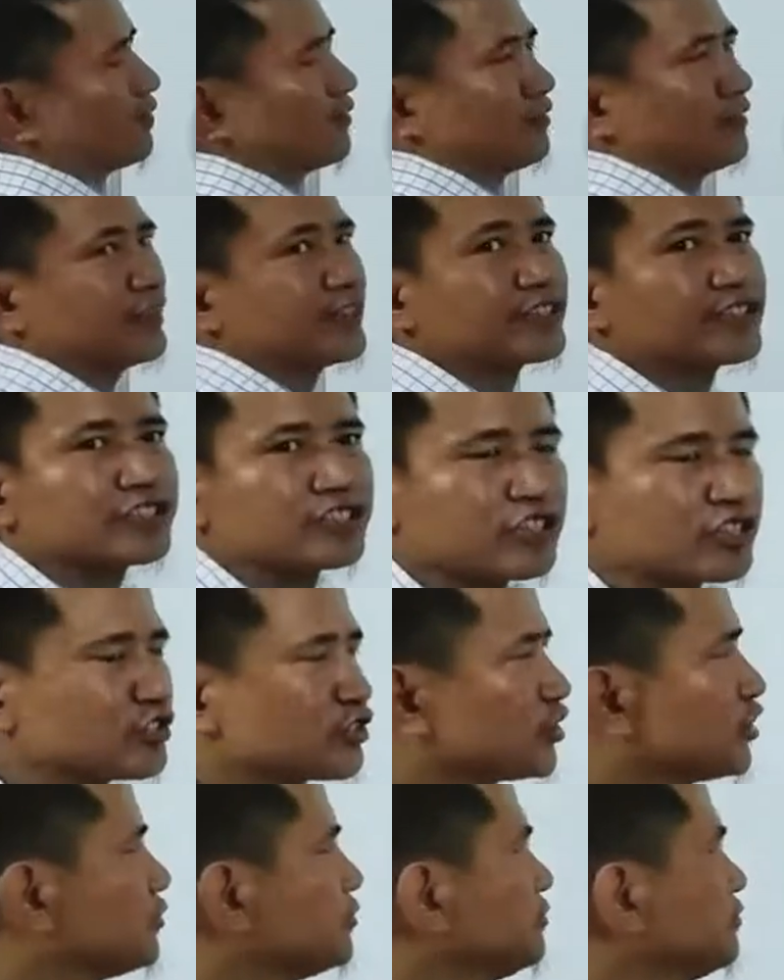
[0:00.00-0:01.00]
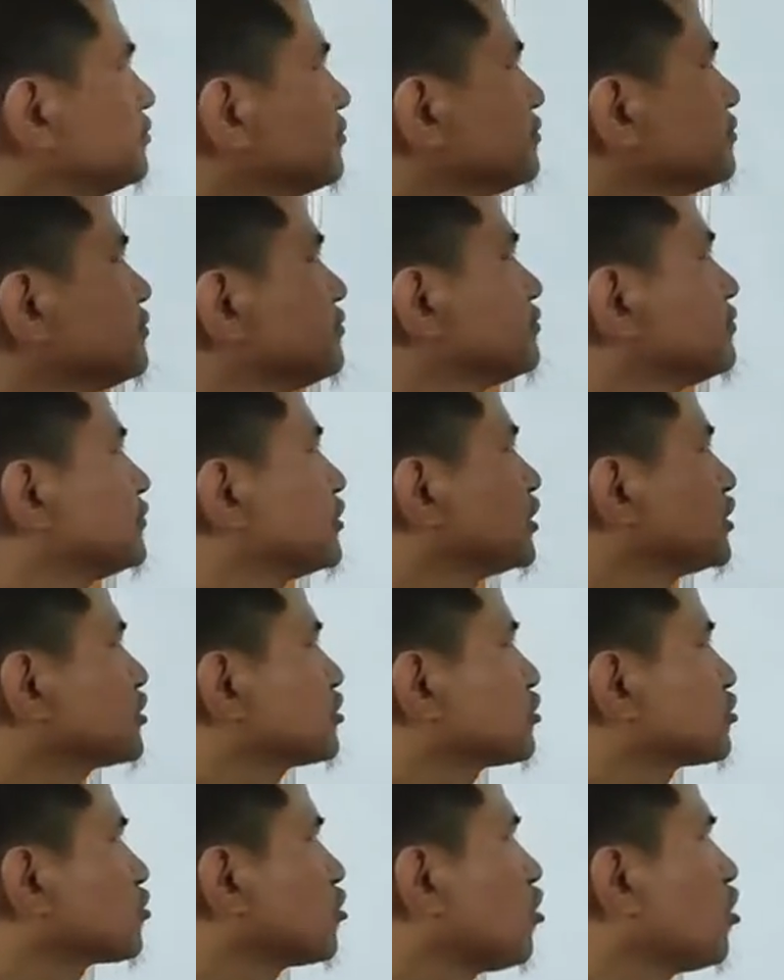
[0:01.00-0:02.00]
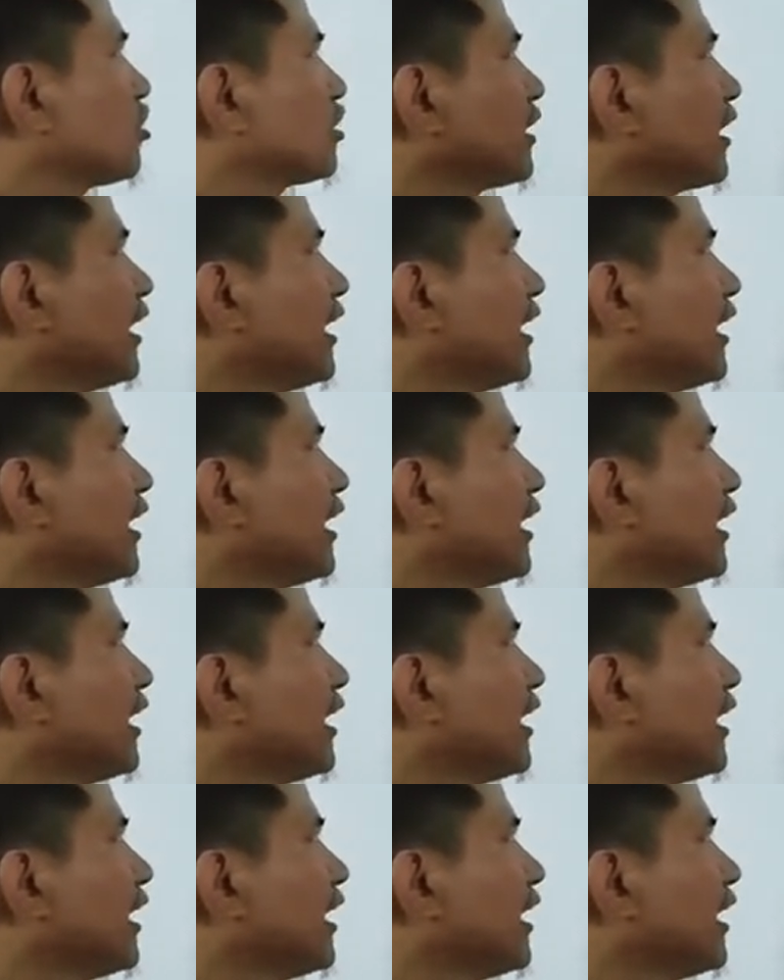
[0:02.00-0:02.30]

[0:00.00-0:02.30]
Let us assume this rod